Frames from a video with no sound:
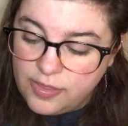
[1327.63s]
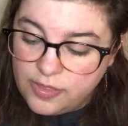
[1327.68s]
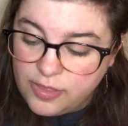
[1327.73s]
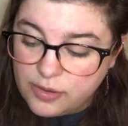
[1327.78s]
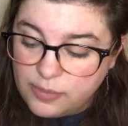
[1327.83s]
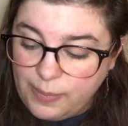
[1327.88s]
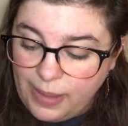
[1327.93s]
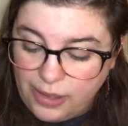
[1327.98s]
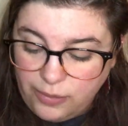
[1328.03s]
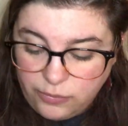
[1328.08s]

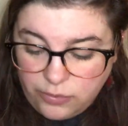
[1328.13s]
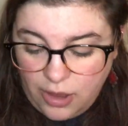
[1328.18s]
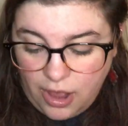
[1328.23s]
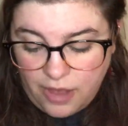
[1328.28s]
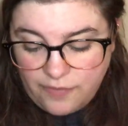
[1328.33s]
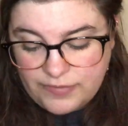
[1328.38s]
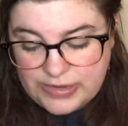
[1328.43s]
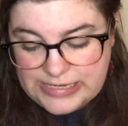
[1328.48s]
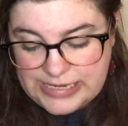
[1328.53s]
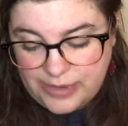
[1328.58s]
The Mount
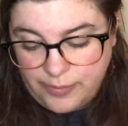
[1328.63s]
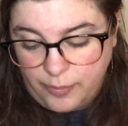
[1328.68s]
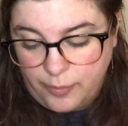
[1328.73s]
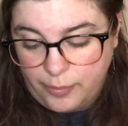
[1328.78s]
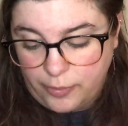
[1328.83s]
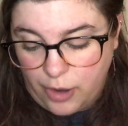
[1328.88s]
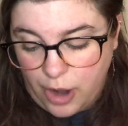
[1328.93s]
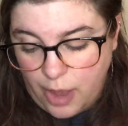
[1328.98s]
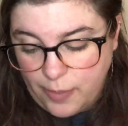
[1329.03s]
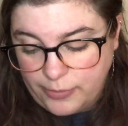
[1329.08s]
Coffee Table
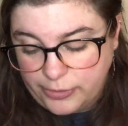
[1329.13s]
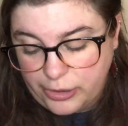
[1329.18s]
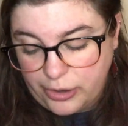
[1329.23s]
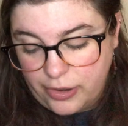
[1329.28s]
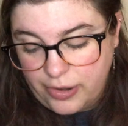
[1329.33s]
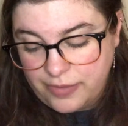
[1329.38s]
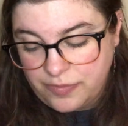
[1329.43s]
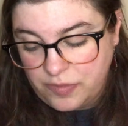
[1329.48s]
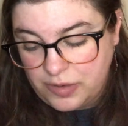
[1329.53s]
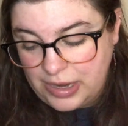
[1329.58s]

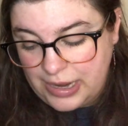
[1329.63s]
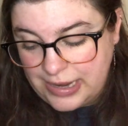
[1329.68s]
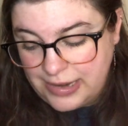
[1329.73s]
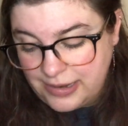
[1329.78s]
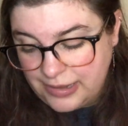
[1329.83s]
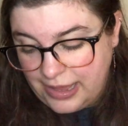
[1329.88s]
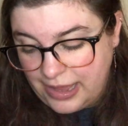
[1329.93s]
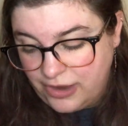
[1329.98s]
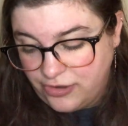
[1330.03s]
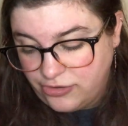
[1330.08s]
Barometer is an
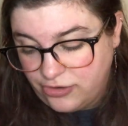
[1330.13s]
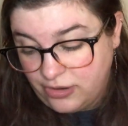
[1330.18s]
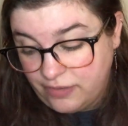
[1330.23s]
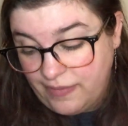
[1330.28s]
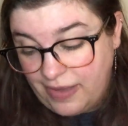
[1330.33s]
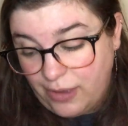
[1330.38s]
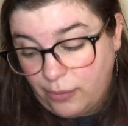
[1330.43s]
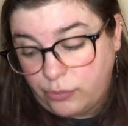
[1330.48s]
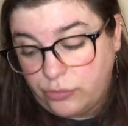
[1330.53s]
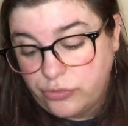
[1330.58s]
indication of
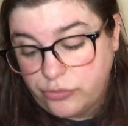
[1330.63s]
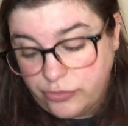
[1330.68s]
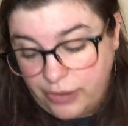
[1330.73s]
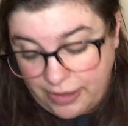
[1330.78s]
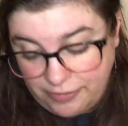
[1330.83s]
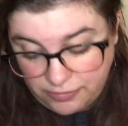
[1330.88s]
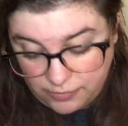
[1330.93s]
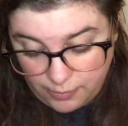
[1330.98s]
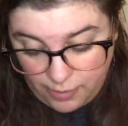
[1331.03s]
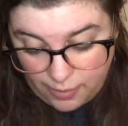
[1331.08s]
how
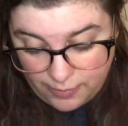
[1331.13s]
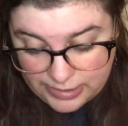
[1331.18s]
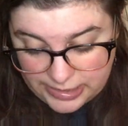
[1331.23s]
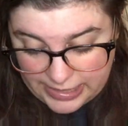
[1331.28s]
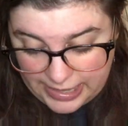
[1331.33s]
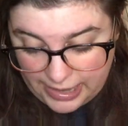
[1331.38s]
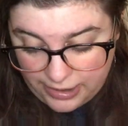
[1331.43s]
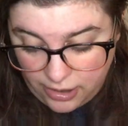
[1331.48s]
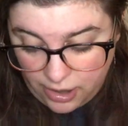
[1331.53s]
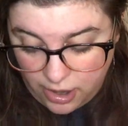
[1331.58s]
stressed mom and
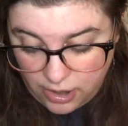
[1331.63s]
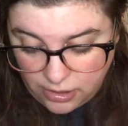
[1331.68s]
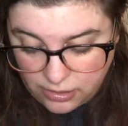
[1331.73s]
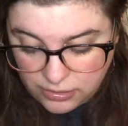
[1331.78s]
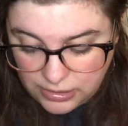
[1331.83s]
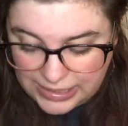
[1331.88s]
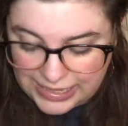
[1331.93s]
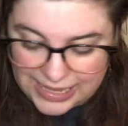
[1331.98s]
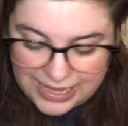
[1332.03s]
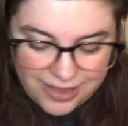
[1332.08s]
dad are.
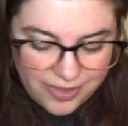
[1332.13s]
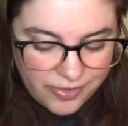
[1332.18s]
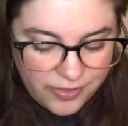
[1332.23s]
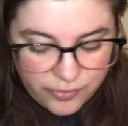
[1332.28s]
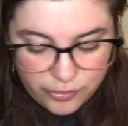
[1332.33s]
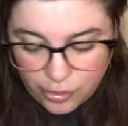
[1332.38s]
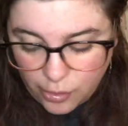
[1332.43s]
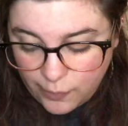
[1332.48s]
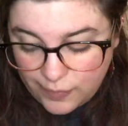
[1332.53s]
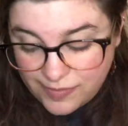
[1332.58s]

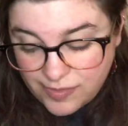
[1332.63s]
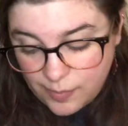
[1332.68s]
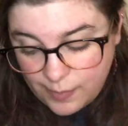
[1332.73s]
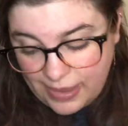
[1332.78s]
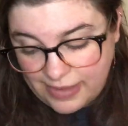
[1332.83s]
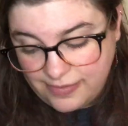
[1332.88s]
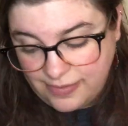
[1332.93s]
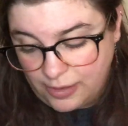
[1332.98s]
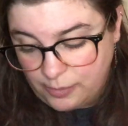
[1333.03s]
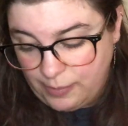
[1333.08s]
There's always a
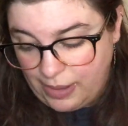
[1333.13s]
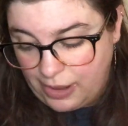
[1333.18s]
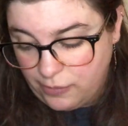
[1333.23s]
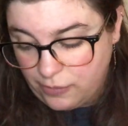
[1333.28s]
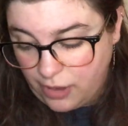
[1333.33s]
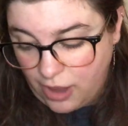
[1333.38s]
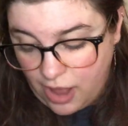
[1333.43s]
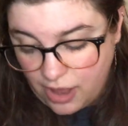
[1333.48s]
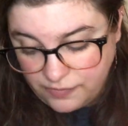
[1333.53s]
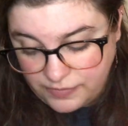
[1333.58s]
mess on
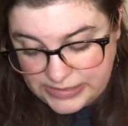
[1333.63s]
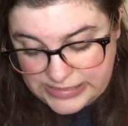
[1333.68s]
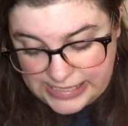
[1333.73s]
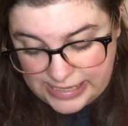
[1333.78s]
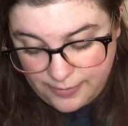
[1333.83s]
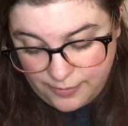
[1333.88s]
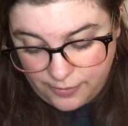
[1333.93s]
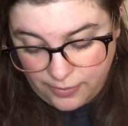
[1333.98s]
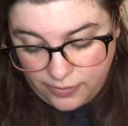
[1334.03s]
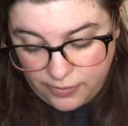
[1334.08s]
Mount Coffee
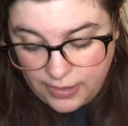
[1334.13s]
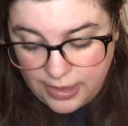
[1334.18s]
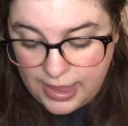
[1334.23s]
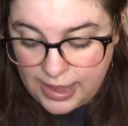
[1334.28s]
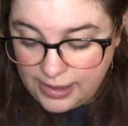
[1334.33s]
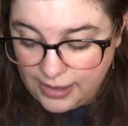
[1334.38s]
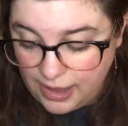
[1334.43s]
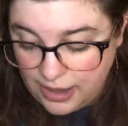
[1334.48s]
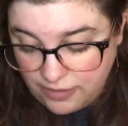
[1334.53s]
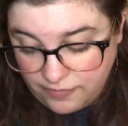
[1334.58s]
Table,
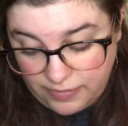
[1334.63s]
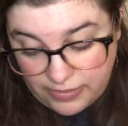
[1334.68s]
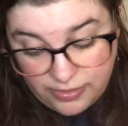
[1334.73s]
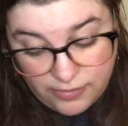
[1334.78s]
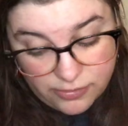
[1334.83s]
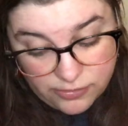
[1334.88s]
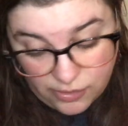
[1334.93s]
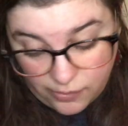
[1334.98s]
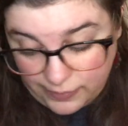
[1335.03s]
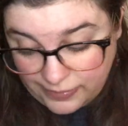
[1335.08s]
kind of like
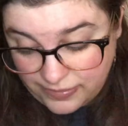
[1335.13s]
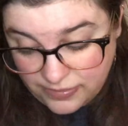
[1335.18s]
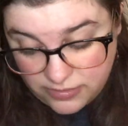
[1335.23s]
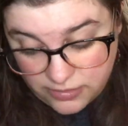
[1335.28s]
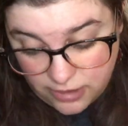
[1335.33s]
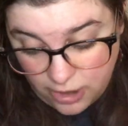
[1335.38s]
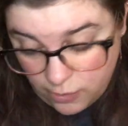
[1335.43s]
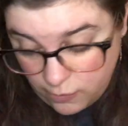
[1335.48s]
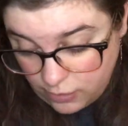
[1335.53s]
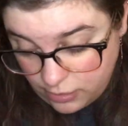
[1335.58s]
there's always
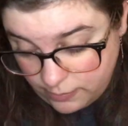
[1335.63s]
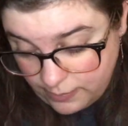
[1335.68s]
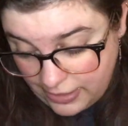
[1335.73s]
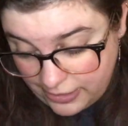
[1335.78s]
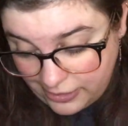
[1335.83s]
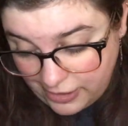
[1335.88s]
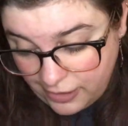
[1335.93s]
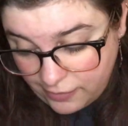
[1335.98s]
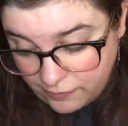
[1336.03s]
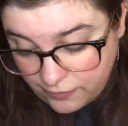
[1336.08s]
snow on
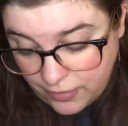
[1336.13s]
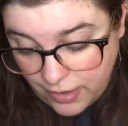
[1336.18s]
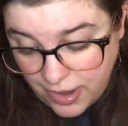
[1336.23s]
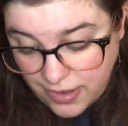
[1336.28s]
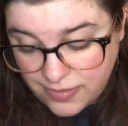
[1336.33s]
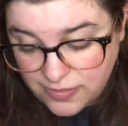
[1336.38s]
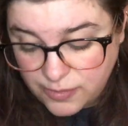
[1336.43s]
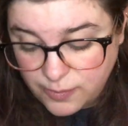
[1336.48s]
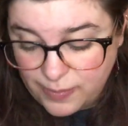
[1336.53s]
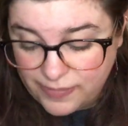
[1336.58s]
Mount
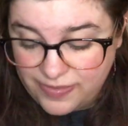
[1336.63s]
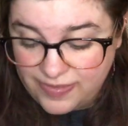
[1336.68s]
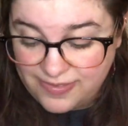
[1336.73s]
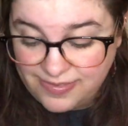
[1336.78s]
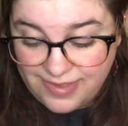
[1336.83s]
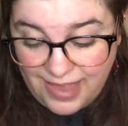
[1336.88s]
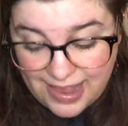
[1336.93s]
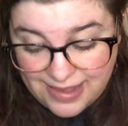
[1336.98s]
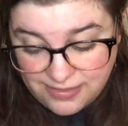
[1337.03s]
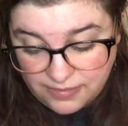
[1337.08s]
Everest, but the
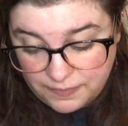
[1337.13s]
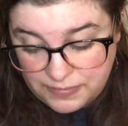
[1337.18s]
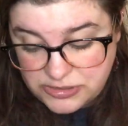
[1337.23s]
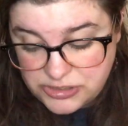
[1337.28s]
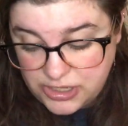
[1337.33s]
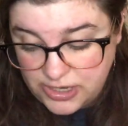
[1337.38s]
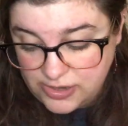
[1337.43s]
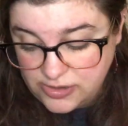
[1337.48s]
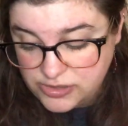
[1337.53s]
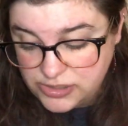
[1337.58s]
size of it
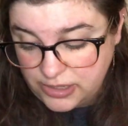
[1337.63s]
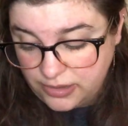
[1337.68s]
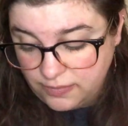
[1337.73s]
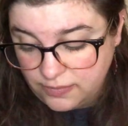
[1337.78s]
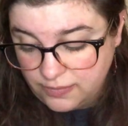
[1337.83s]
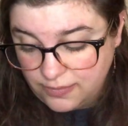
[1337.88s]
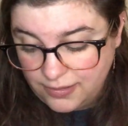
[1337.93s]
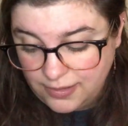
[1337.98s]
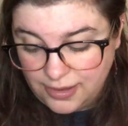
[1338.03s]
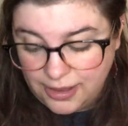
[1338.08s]

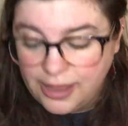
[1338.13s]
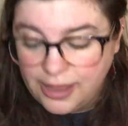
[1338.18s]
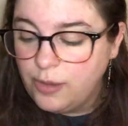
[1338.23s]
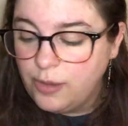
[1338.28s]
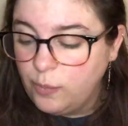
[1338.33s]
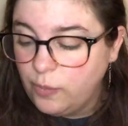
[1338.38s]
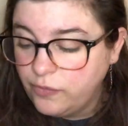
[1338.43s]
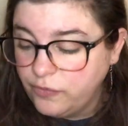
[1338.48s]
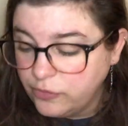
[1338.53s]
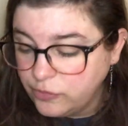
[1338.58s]
changes.
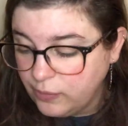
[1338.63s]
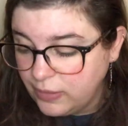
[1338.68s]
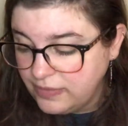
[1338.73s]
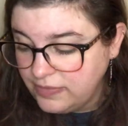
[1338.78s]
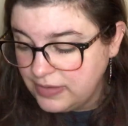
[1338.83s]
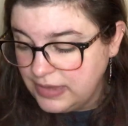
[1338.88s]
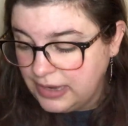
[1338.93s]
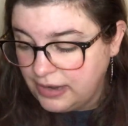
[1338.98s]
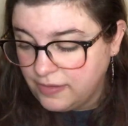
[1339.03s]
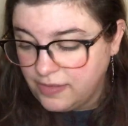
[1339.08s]
Once or
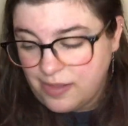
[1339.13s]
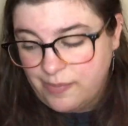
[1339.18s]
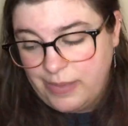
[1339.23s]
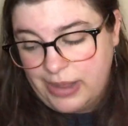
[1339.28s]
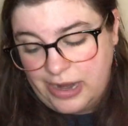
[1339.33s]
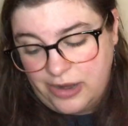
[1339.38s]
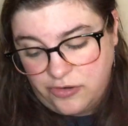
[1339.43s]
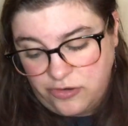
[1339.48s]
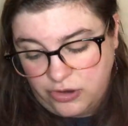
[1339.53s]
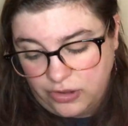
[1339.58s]
twice a year, they
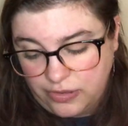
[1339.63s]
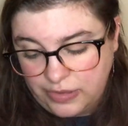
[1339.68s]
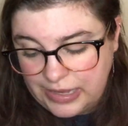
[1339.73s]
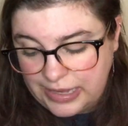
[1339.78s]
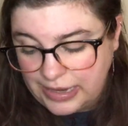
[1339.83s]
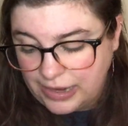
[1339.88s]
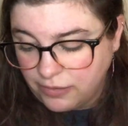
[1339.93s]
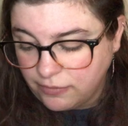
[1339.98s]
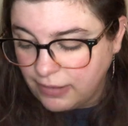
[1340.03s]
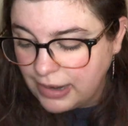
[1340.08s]
manage to
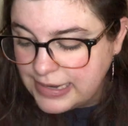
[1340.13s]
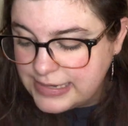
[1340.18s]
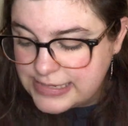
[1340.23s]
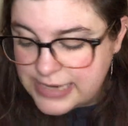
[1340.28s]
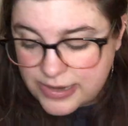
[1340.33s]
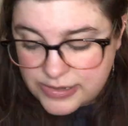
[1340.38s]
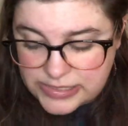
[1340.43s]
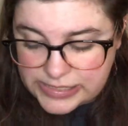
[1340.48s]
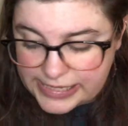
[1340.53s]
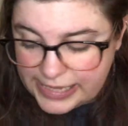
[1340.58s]
clean it right
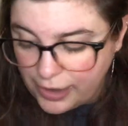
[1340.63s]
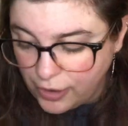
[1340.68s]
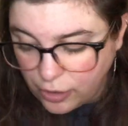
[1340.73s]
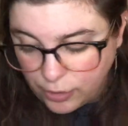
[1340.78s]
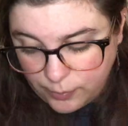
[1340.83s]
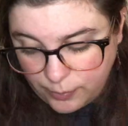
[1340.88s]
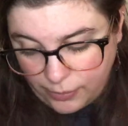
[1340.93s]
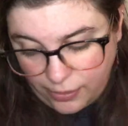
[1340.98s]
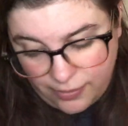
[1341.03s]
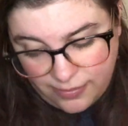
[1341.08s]
down to the
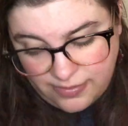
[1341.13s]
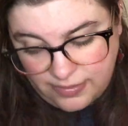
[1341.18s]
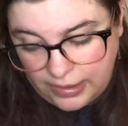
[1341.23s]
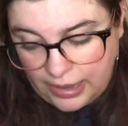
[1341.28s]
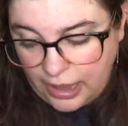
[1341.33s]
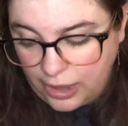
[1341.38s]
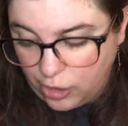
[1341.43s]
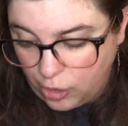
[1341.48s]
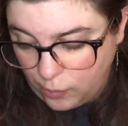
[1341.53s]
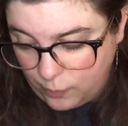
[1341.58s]
art books and
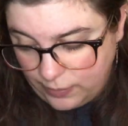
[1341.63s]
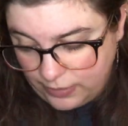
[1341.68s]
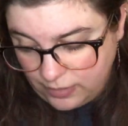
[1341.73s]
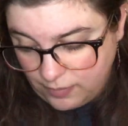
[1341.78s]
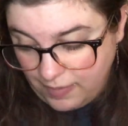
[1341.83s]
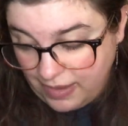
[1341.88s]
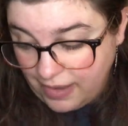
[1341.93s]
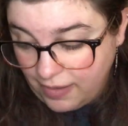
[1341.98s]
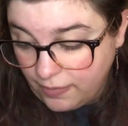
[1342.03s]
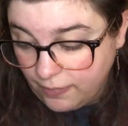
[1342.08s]

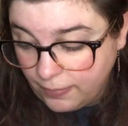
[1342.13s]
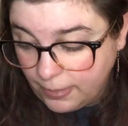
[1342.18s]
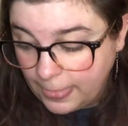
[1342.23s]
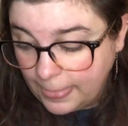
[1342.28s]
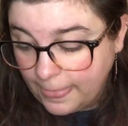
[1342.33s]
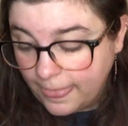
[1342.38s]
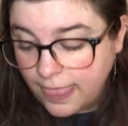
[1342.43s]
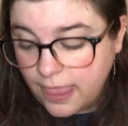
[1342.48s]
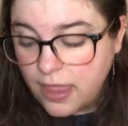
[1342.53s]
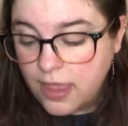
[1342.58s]
unopened mail.
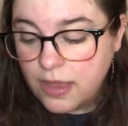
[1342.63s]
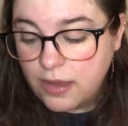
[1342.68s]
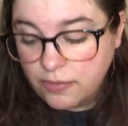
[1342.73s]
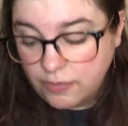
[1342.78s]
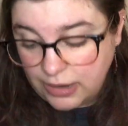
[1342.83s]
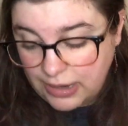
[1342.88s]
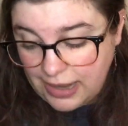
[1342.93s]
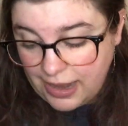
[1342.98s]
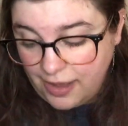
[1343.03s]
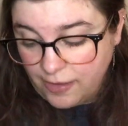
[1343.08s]

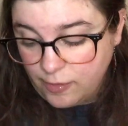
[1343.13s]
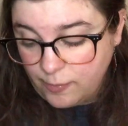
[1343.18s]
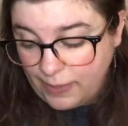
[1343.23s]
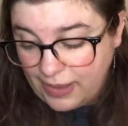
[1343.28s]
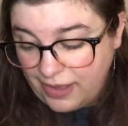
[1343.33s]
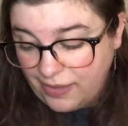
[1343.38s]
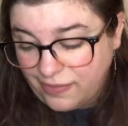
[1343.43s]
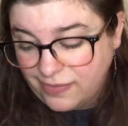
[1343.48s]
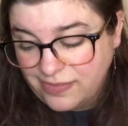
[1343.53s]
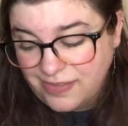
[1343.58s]
Right now, the
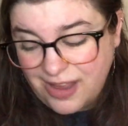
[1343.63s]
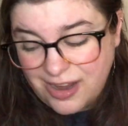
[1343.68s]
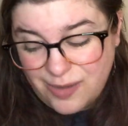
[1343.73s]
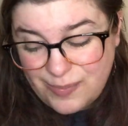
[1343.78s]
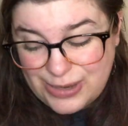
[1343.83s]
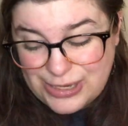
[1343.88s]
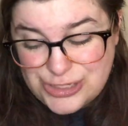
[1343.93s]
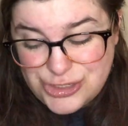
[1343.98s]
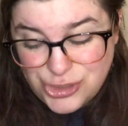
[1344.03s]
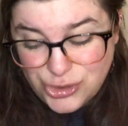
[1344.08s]
pile has got to
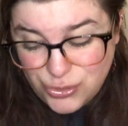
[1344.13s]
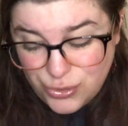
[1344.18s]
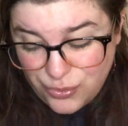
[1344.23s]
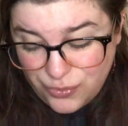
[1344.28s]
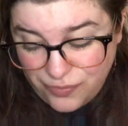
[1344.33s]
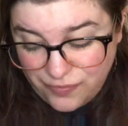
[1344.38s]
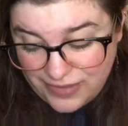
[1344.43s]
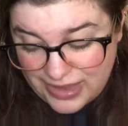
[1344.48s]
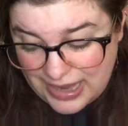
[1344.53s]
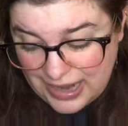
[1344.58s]
be
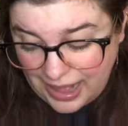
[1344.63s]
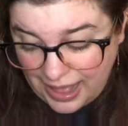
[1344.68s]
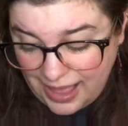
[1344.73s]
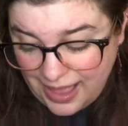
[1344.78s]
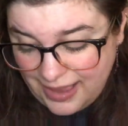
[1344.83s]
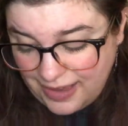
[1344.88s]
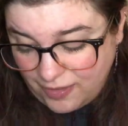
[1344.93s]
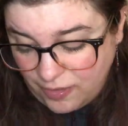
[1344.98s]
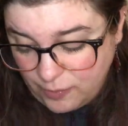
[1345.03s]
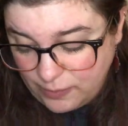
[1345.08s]
two feet
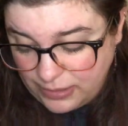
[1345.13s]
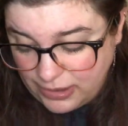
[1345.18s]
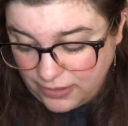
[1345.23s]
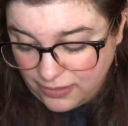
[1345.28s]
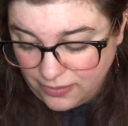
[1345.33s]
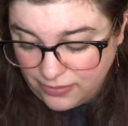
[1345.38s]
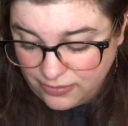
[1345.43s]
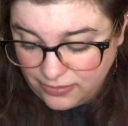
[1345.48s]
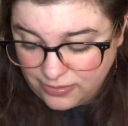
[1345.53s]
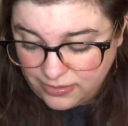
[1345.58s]
high in the
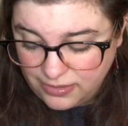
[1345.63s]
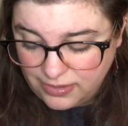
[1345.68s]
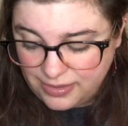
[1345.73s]
middle.